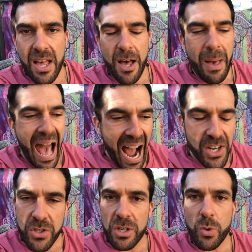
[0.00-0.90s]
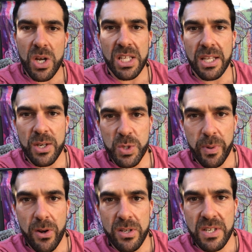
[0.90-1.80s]
I'm actually creating the
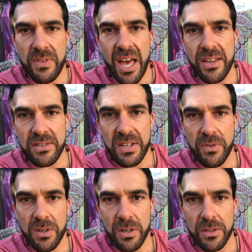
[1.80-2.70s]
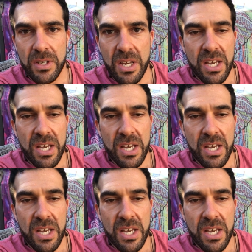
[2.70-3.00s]
experience of that as difficult.